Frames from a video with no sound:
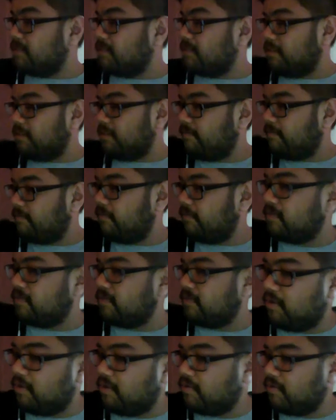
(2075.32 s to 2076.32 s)
earphones,
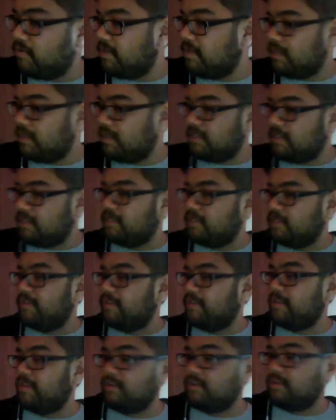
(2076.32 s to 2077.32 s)
so they're
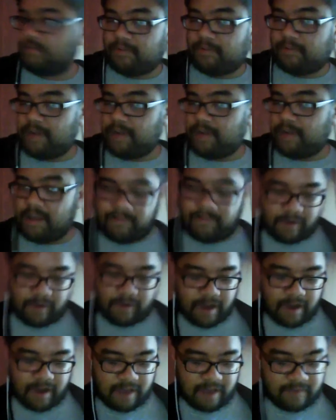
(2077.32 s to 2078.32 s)
only used for
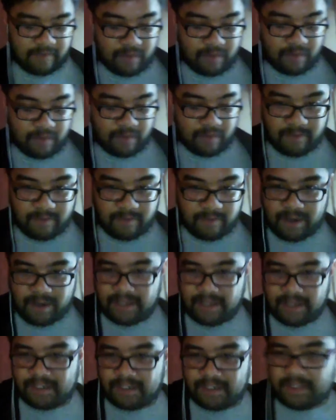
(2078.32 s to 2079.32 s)
an iPhone. Never mind,
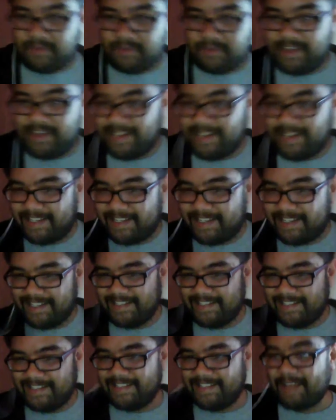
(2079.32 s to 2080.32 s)
I'll just stick with these.
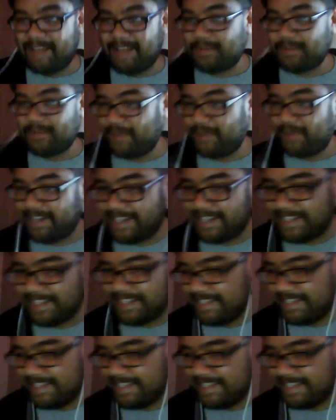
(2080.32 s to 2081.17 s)
That was pointless.